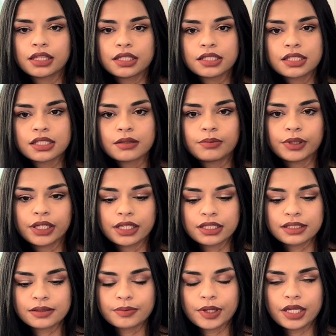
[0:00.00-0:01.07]
This is a blank
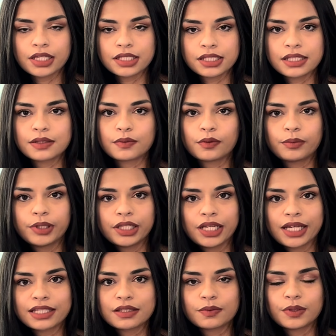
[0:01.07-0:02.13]
space. This will be
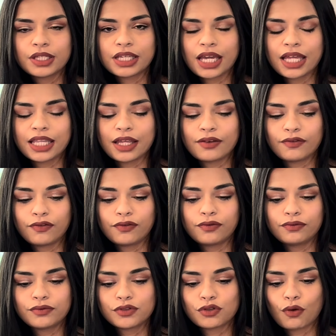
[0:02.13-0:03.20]
next week, and then
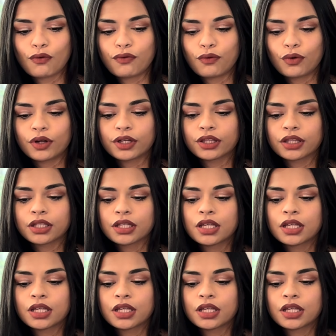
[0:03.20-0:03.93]
so forth.